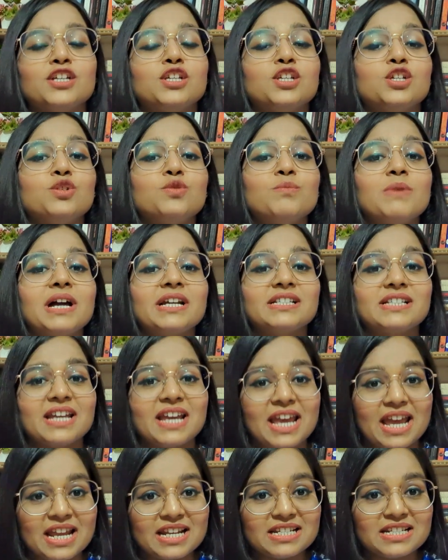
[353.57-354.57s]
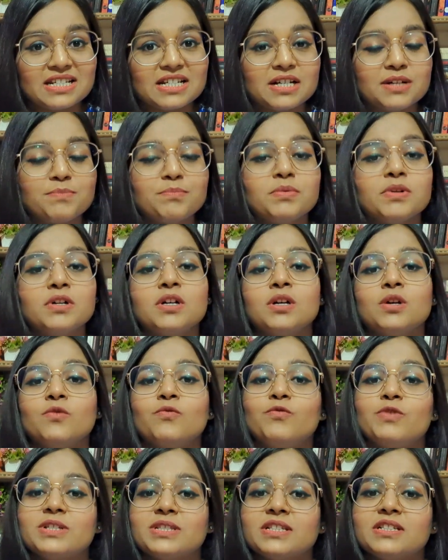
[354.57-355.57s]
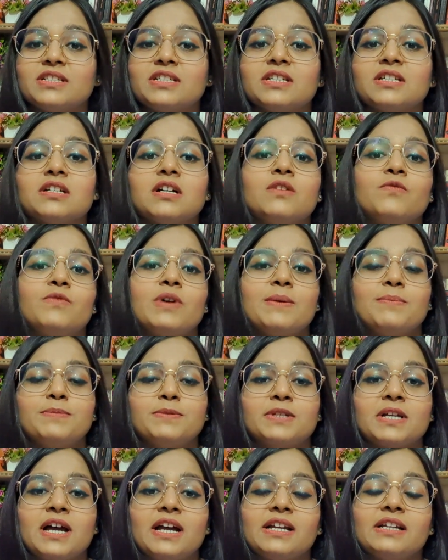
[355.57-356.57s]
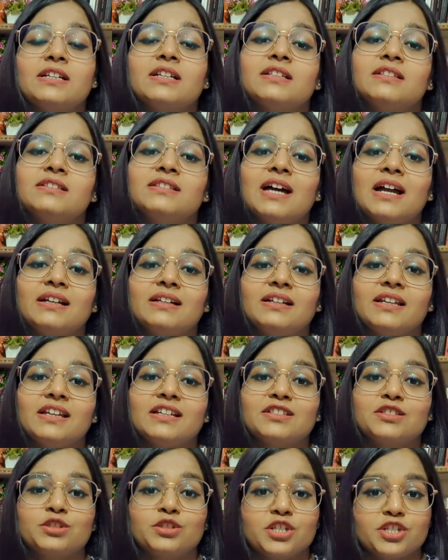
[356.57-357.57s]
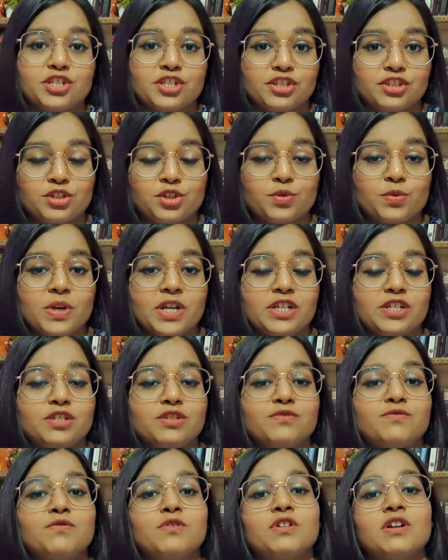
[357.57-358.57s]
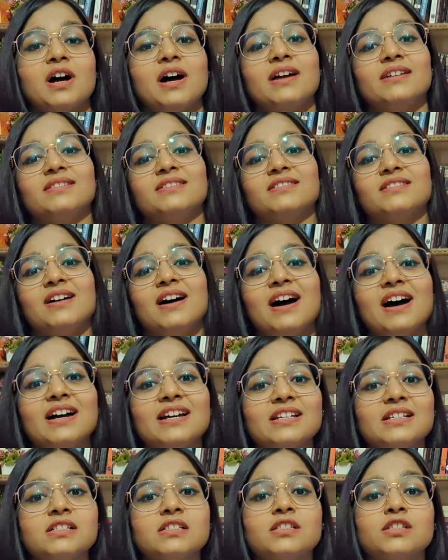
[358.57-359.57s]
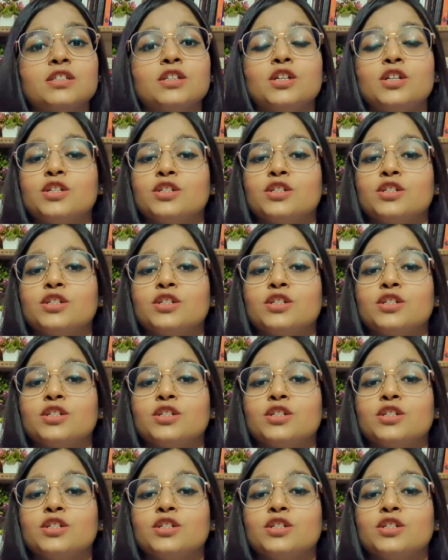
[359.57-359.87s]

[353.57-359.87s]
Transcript: you might end up visiting a website that takes registration for either IELTS,